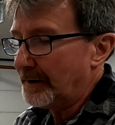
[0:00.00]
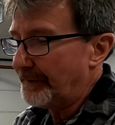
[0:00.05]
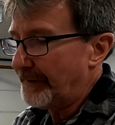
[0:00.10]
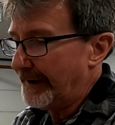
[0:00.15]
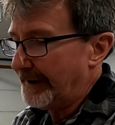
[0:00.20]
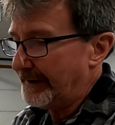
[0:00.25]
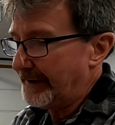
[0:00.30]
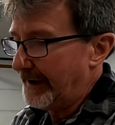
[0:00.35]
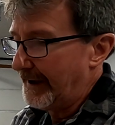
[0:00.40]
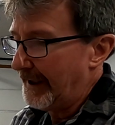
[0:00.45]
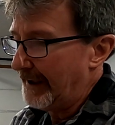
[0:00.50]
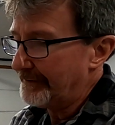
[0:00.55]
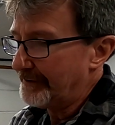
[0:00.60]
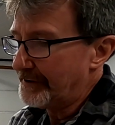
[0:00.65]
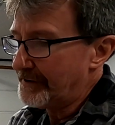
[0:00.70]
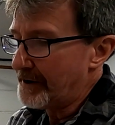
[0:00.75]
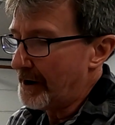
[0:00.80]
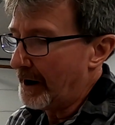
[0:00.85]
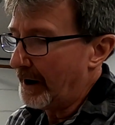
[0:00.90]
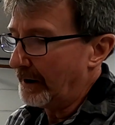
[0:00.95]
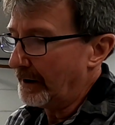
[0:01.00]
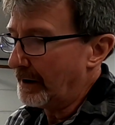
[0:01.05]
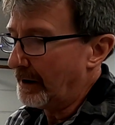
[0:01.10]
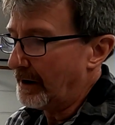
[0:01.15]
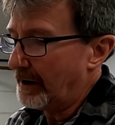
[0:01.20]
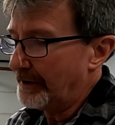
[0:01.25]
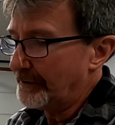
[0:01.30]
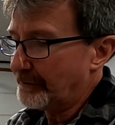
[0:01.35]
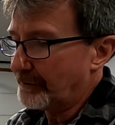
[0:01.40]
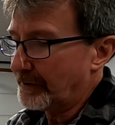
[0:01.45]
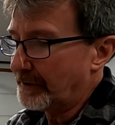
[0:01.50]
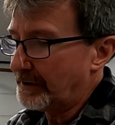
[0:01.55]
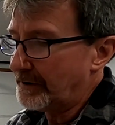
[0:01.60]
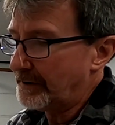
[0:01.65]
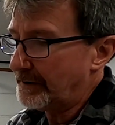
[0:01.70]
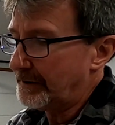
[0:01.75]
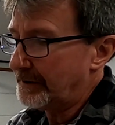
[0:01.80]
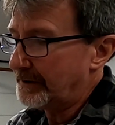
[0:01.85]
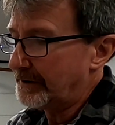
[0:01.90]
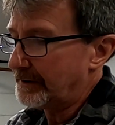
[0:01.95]
they, they have a nylon
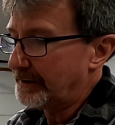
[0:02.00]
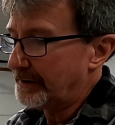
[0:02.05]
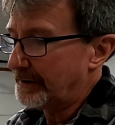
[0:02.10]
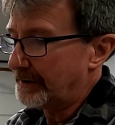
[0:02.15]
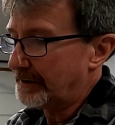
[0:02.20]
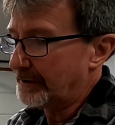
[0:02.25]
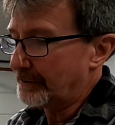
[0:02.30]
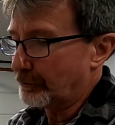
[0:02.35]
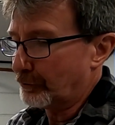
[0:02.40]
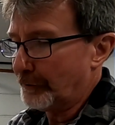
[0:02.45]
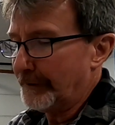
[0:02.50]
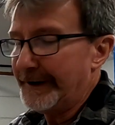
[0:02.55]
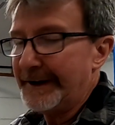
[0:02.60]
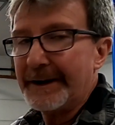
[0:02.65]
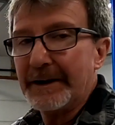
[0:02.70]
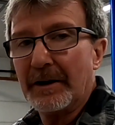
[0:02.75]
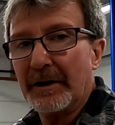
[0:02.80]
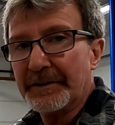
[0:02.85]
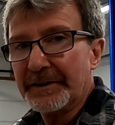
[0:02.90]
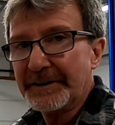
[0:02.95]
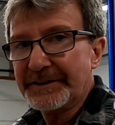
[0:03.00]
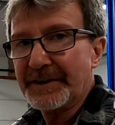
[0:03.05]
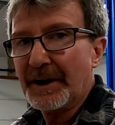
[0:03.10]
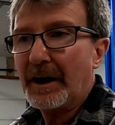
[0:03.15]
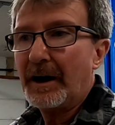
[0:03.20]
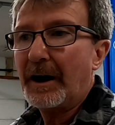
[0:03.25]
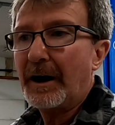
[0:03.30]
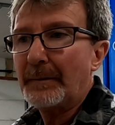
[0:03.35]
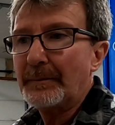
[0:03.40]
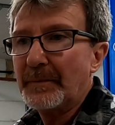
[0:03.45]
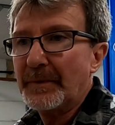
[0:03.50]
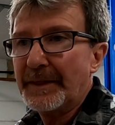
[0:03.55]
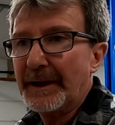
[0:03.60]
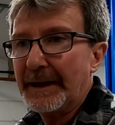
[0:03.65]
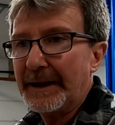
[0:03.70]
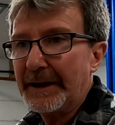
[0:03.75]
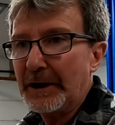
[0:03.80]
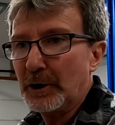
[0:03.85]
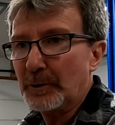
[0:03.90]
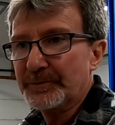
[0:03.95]
ring on the top
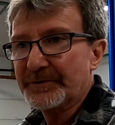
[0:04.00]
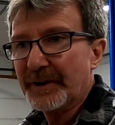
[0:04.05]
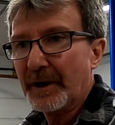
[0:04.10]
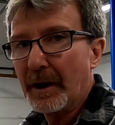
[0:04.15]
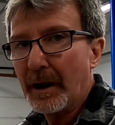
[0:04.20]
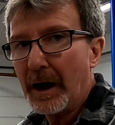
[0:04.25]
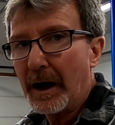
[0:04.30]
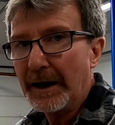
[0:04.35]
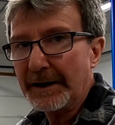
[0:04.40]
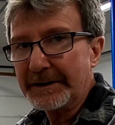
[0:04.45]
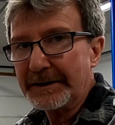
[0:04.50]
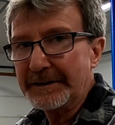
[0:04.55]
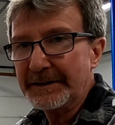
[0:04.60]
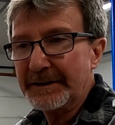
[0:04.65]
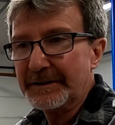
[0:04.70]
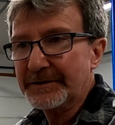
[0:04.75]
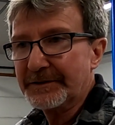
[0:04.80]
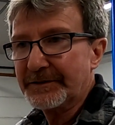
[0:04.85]
that helps lock it.